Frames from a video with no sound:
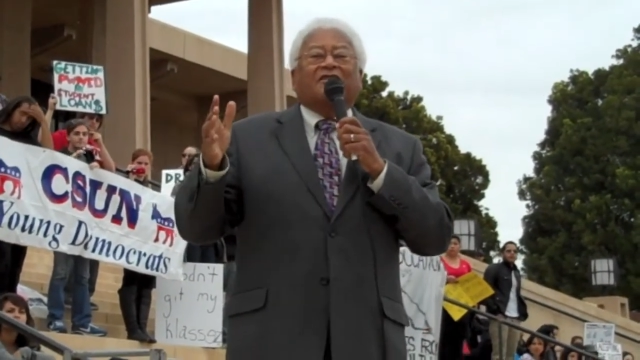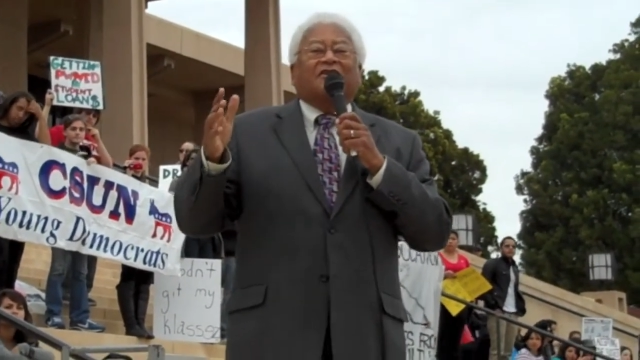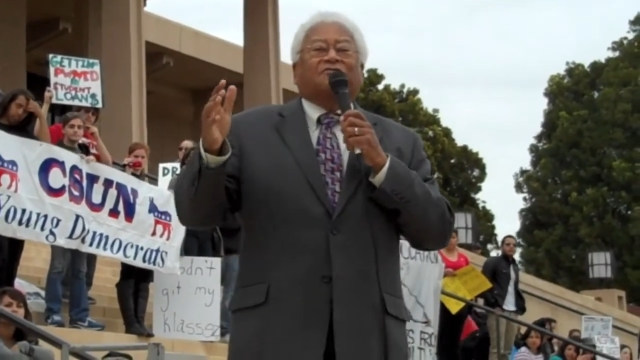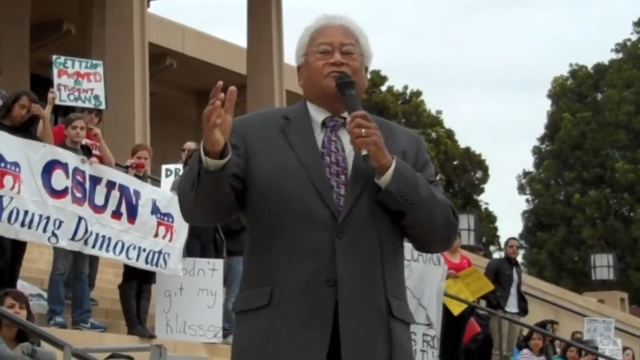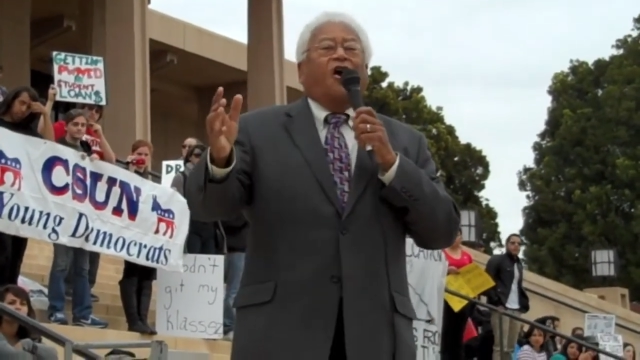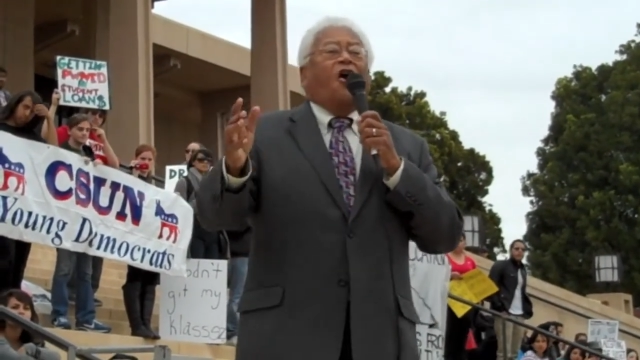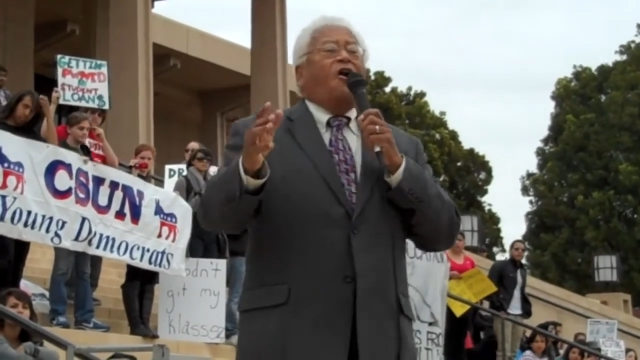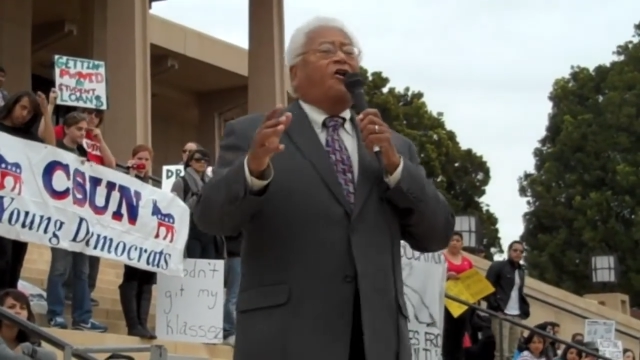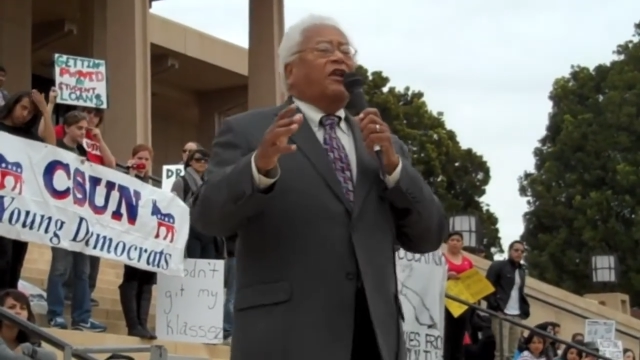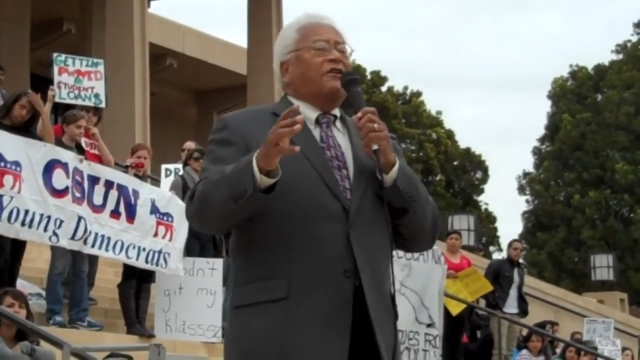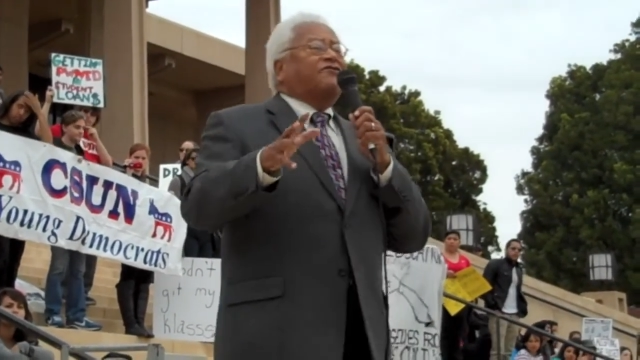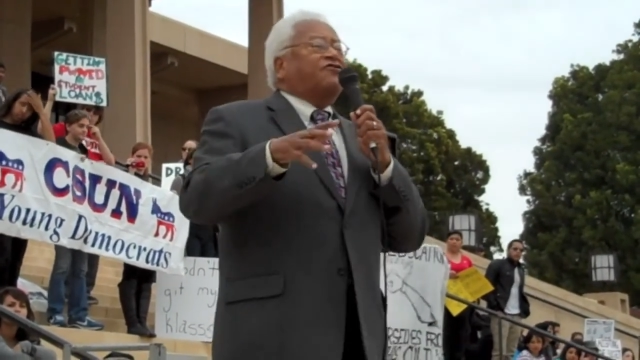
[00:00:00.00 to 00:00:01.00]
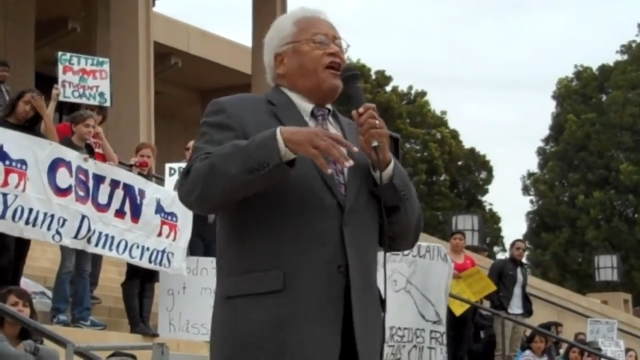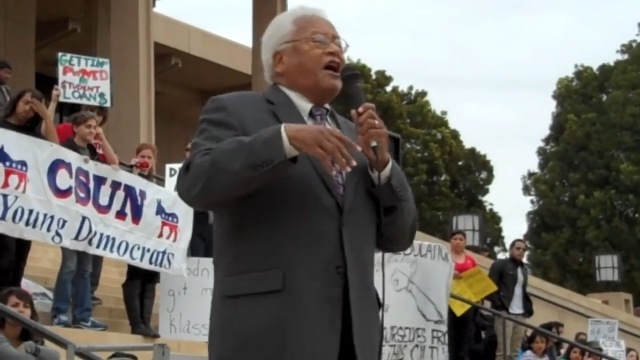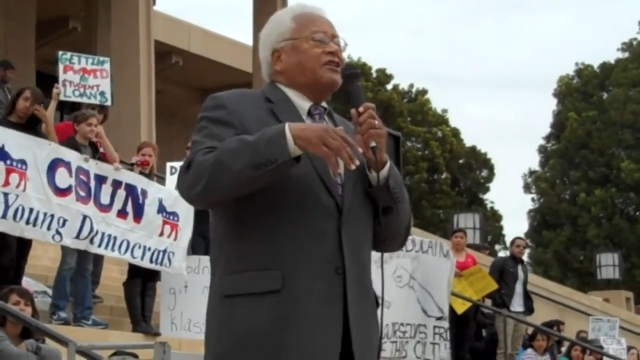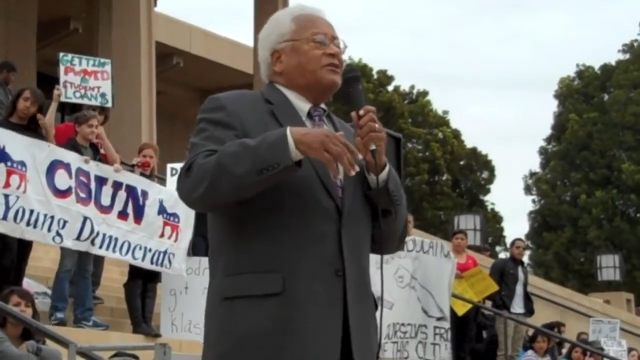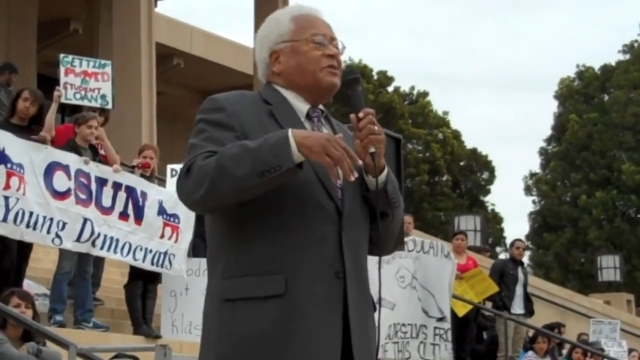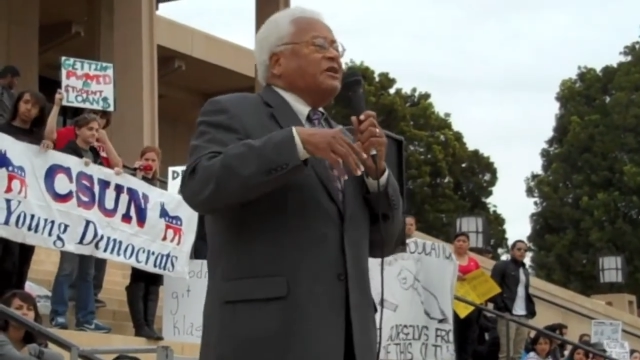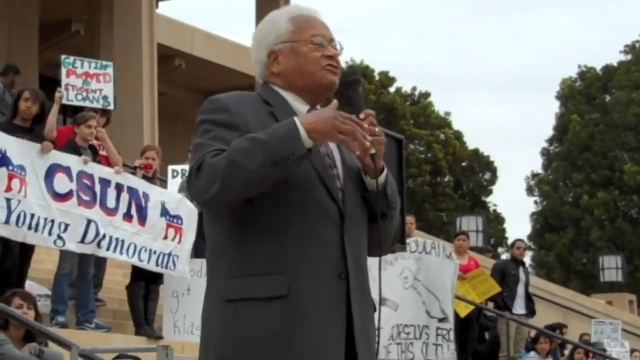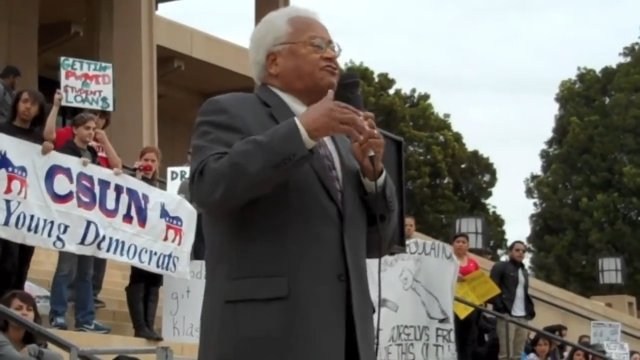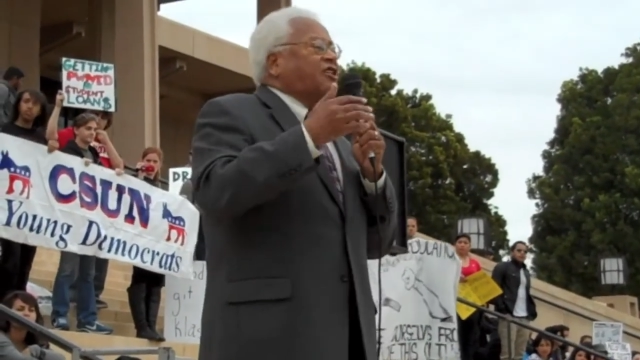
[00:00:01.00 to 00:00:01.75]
the role of trying to be a